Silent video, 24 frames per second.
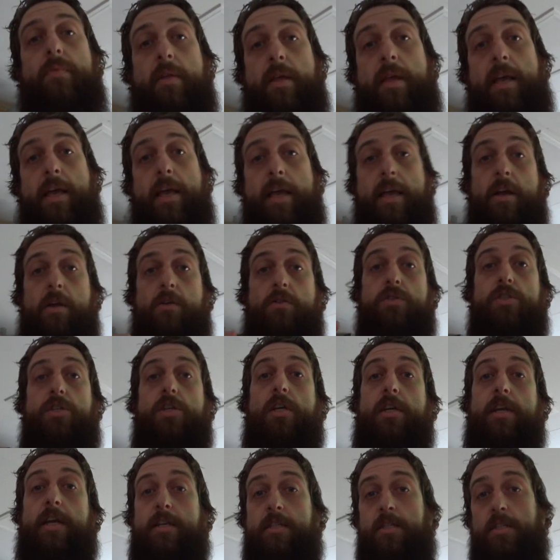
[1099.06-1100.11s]
and I'll see
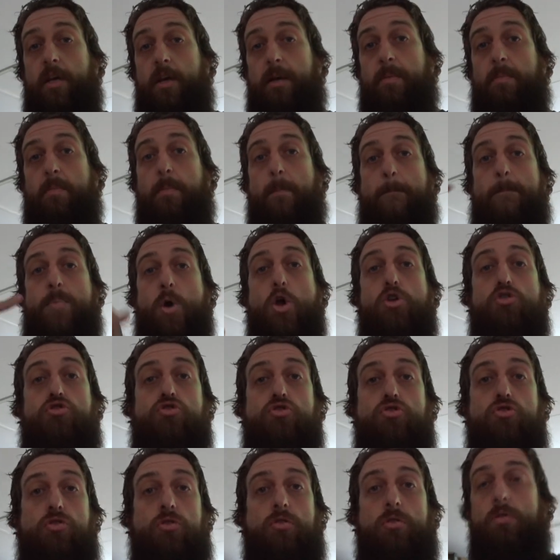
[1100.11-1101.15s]
you next time.
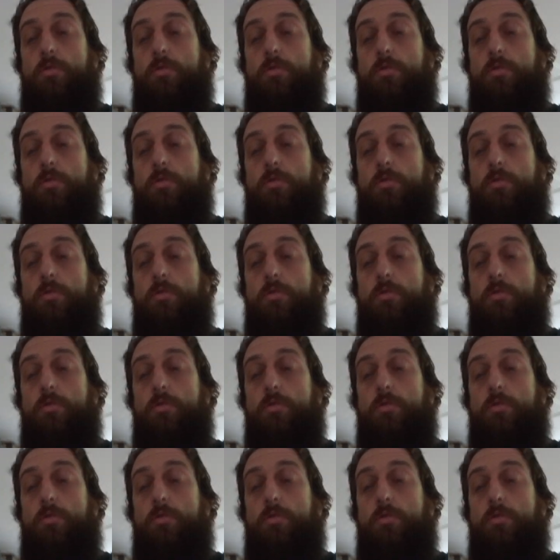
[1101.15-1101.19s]
Peace!